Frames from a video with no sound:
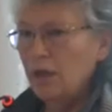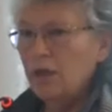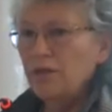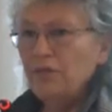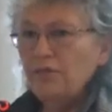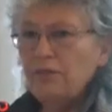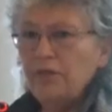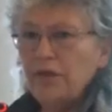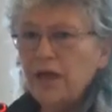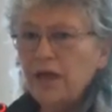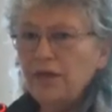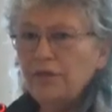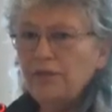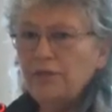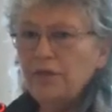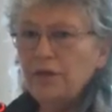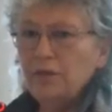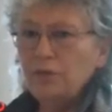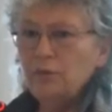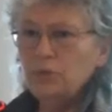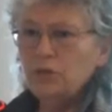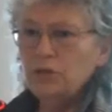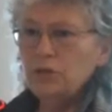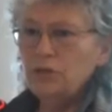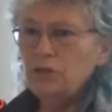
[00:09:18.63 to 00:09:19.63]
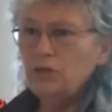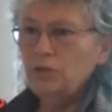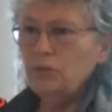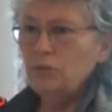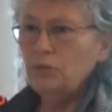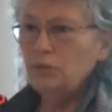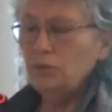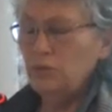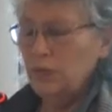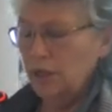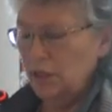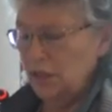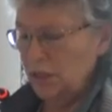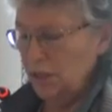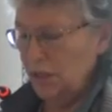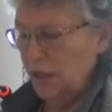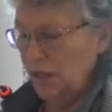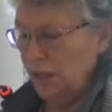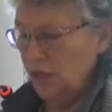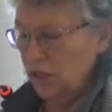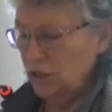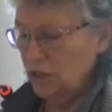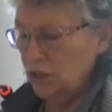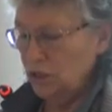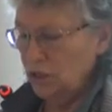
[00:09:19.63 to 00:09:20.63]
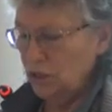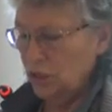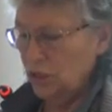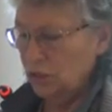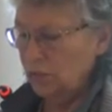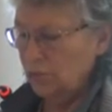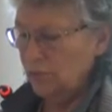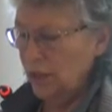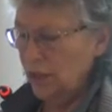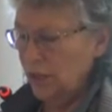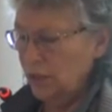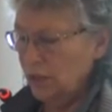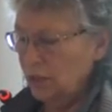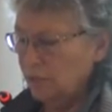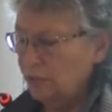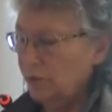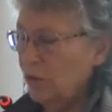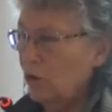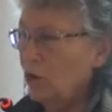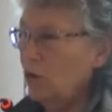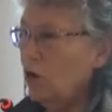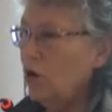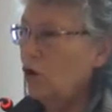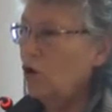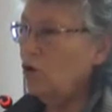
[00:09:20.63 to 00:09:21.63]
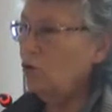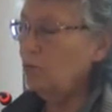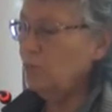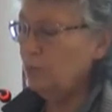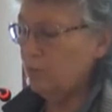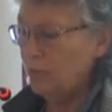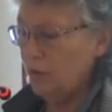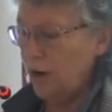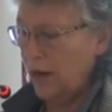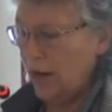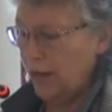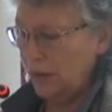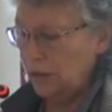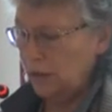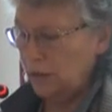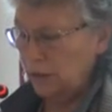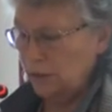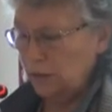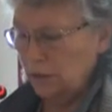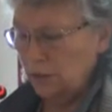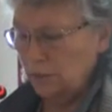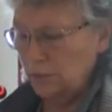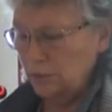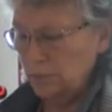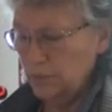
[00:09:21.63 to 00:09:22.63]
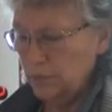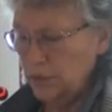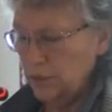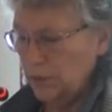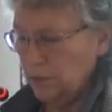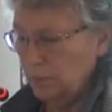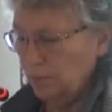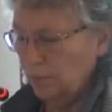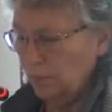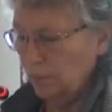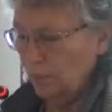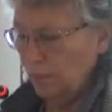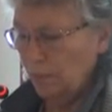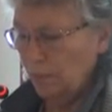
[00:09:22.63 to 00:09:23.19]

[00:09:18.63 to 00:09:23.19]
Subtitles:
Then they were to engage in making their own practicums,